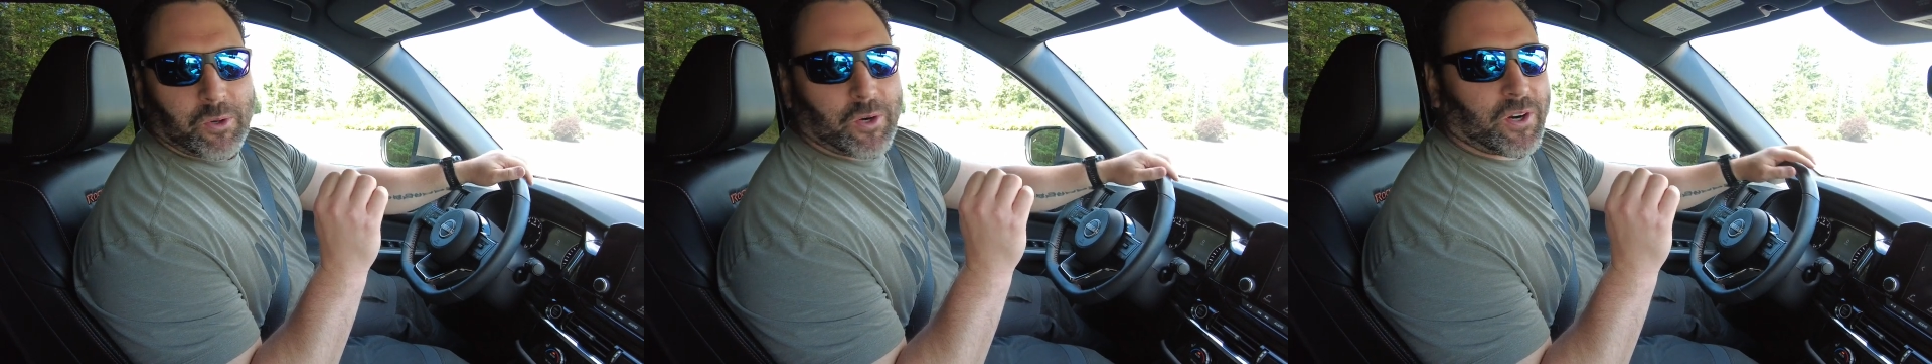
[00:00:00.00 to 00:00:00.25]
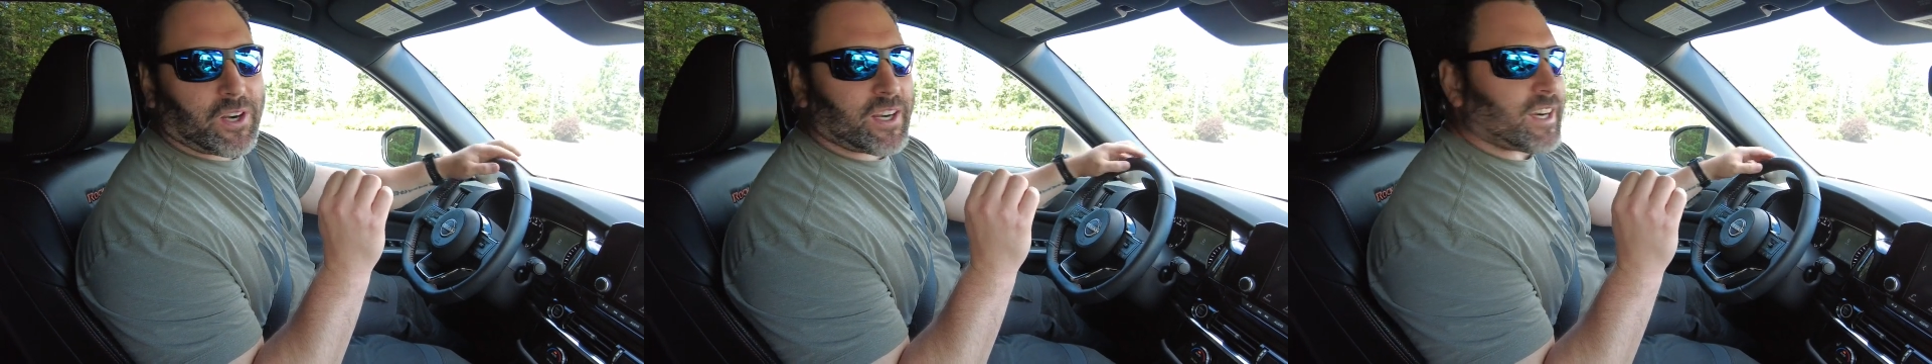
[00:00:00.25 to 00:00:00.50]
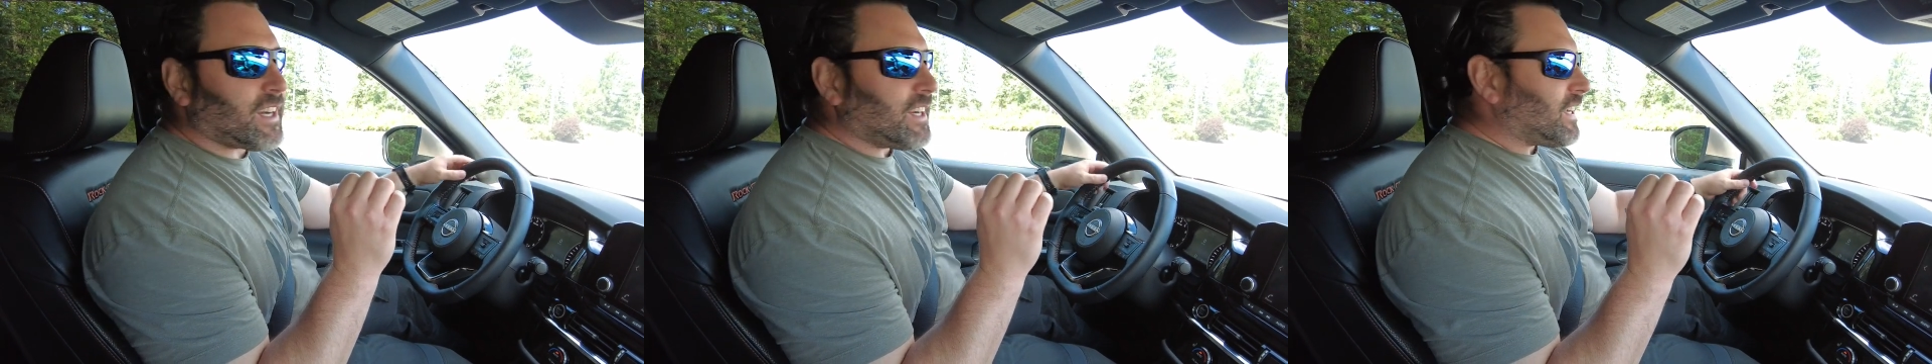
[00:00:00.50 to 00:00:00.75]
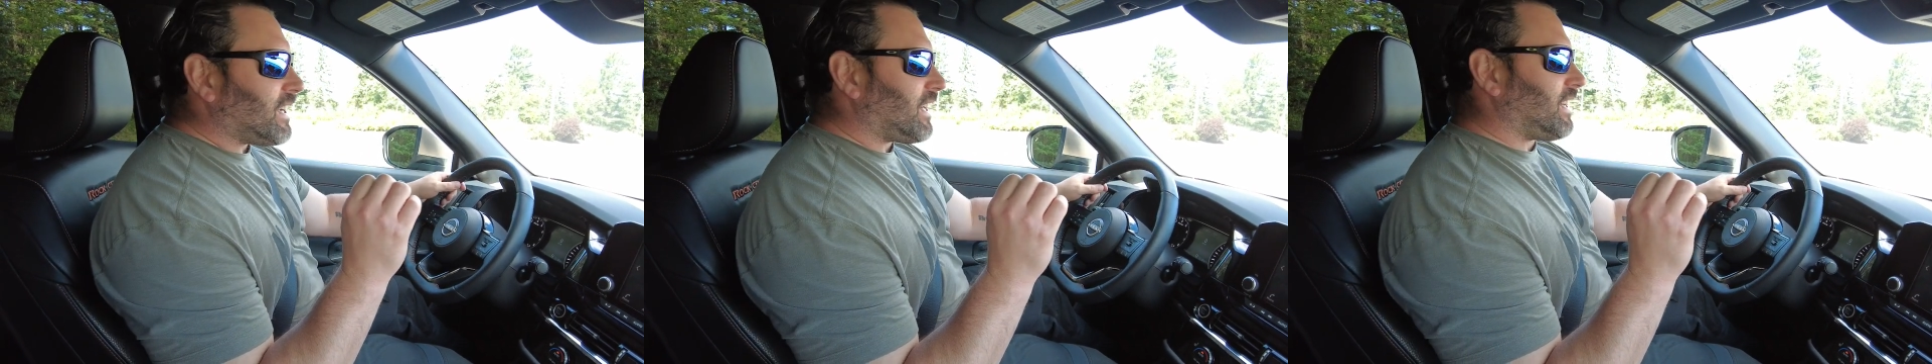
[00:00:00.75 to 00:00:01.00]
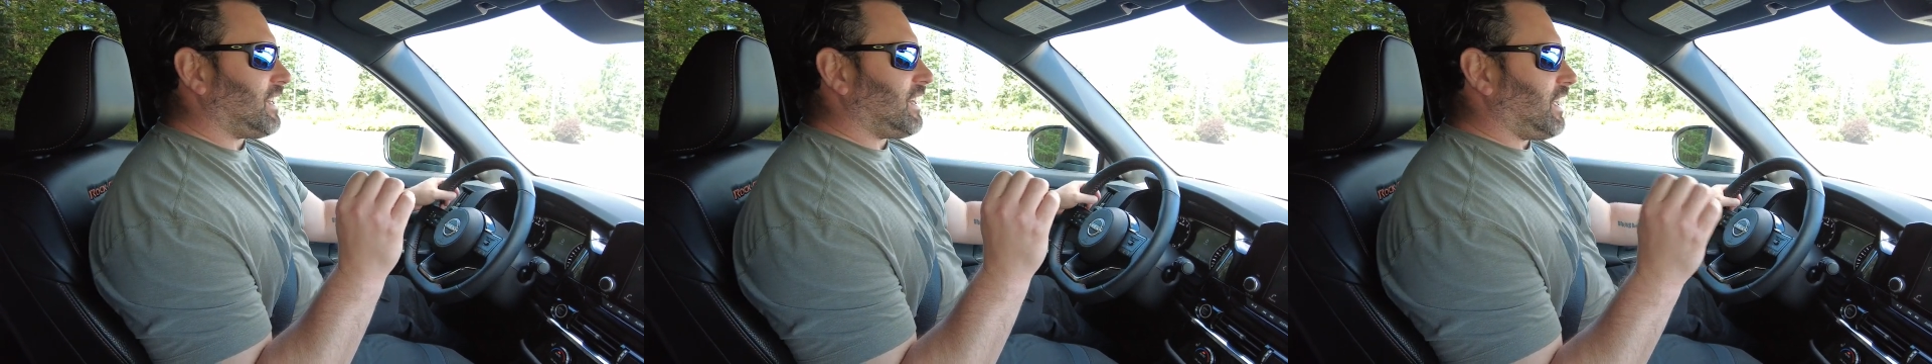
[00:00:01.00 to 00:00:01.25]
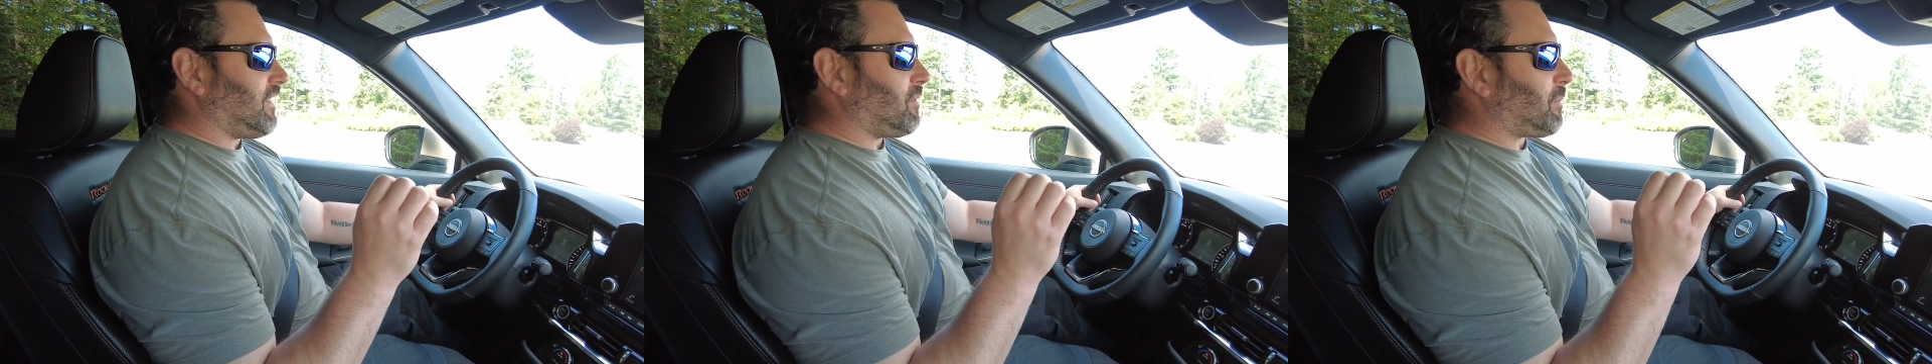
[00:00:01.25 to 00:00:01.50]
more and
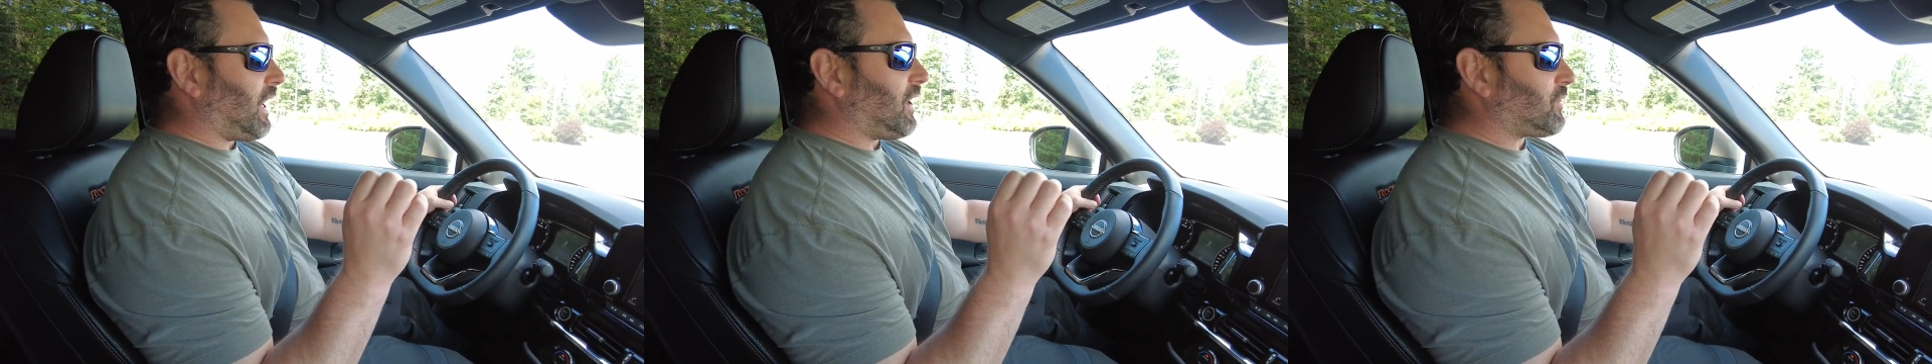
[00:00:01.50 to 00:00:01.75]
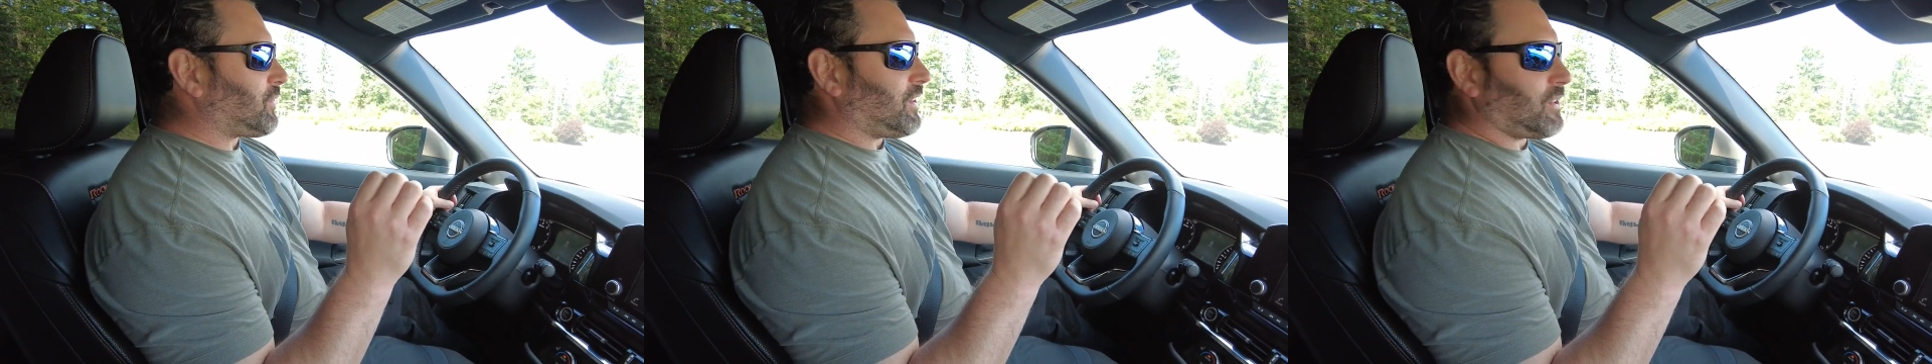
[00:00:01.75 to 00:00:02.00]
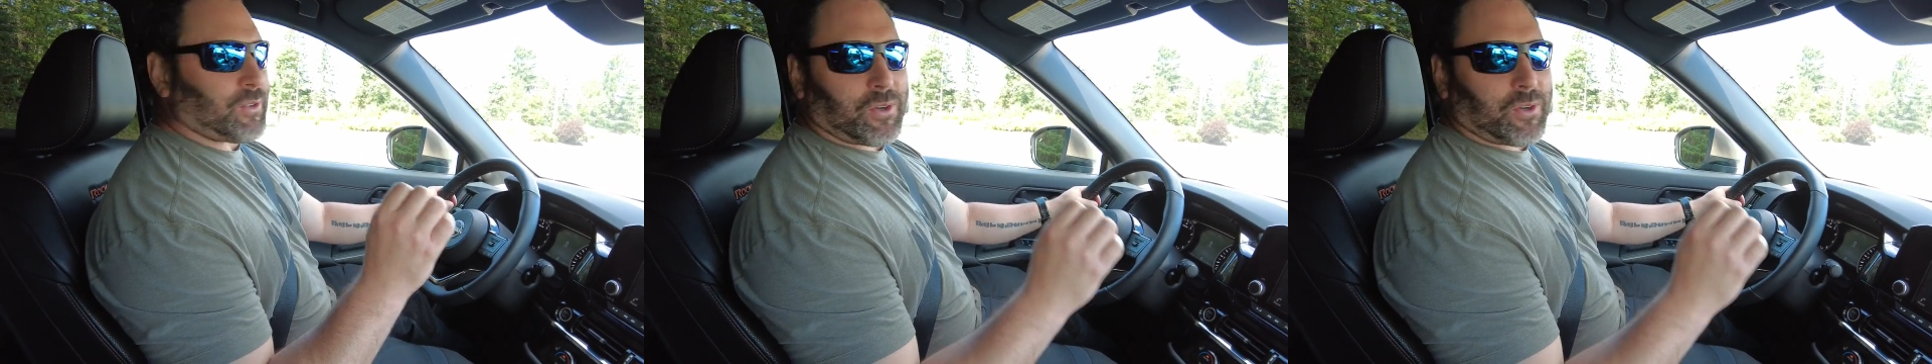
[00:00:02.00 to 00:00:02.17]
11 pounds-feet of